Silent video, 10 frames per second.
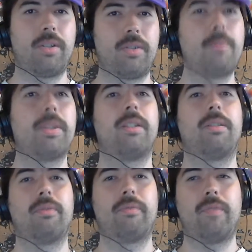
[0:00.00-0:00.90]
some of the
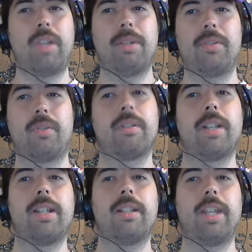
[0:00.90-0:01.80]
female
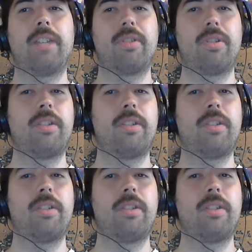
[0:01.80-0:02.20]
Jordanian language